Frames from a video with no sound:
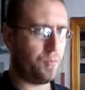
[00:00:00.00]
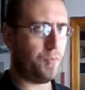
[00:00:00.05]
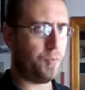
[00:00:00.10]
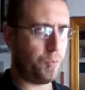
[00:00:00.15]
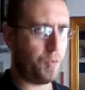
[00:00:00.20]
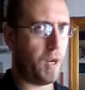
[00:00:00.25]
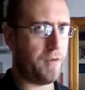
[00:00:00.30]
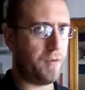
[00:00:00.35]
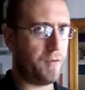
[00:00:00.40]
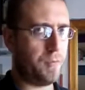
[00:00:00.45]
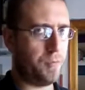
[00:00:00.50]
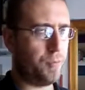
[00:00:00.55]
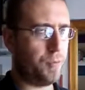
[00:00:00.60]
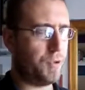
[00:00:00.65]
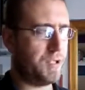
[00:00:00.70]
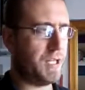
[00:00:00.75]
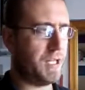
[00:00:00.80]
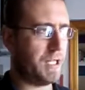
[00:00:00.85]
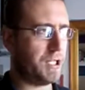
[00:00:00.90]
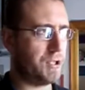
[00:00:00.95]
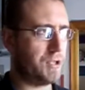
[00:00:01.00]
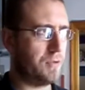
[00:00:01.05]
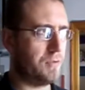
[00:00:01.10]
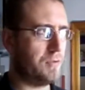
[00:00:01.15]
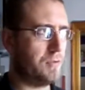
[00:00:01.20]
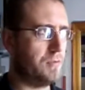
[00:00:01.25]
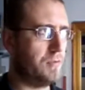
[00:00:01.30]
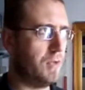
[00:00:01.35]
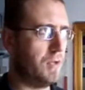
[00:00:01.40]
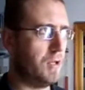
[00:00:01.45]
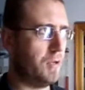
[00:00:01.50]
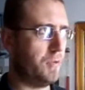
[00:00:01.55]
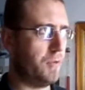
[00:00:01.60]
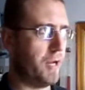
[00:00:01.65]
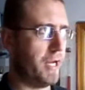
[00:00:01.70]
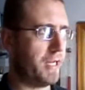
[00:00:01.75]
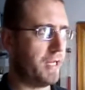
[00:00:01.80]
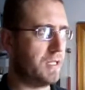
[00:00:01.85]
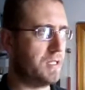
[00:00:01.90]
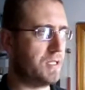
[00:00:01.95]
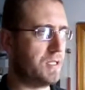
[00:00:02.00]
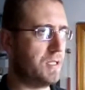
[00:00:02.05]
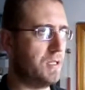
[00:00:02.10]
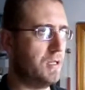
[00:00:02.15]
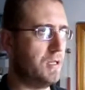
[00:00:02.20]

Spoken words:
private protection rackets?